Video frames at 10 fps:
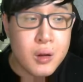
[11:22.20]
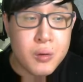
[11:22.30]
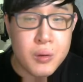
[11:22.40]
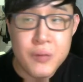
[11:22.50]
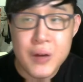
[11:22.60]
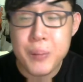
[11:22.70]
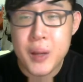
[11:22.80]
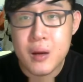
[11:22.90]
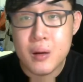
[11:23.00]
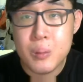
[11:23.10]
If I
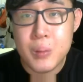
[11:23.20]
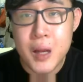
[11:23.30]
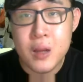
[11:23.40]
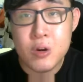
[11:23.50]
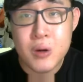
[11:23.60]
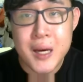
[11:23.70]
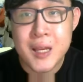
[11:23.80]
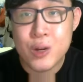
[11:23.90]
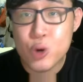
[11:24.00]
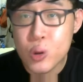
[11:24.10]
pick my
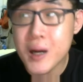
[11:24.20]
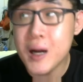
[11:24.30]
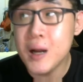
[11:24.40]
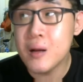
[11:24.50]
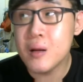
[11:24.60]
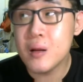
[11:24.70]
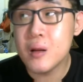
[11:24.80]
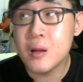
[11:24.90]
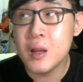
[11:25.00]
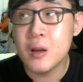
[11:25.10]
Uragi Go card,
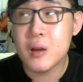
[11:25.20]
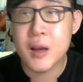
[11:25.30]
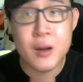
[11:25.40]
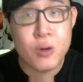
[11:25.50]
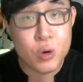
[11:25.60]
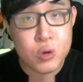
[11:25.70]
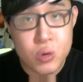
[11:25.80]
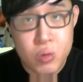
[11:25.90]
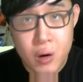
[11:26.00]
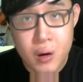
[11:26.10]
it can't go
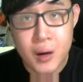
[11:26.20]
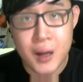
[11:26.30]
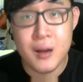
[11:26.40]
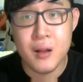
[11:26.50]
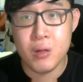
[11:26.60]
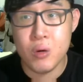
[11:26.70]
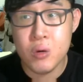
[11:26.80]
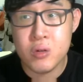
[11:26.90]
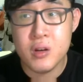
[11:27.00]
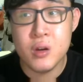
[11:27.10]
too wrong unless
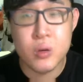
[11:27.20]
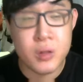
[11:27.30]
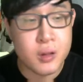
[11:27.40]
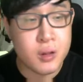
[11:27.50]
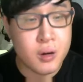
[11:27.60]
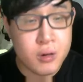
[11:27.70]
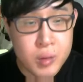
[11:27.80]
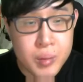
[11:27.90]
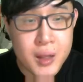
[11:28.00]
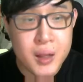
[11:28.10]
OG loses
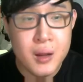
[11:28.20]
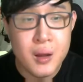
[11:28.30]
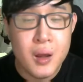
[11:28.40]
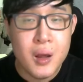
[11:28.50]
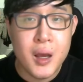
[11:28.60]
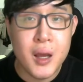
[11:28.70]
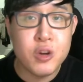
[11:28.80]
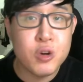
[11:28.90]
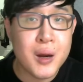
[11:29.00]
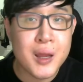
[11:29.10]
horribly
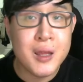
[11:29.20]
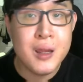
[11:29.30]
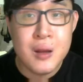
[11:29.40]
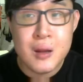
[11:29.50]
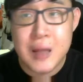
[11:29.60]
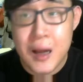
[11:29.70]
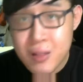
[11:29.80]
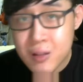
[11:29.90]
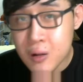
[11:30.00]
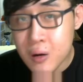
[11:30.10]
and Uragi
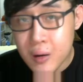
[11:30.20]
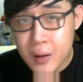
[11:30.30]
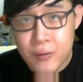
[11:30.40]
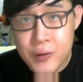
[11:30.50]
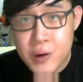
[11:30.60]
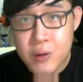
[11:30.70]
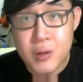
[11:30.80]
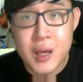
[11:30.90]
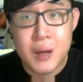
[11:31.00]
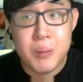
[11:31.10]
dies a lot and fails
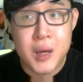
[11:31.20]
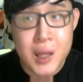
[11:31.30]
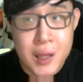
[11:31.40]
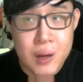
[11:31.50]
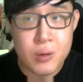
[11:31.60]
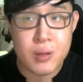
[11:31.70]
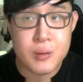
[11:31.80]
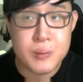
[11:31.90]
to get many kills.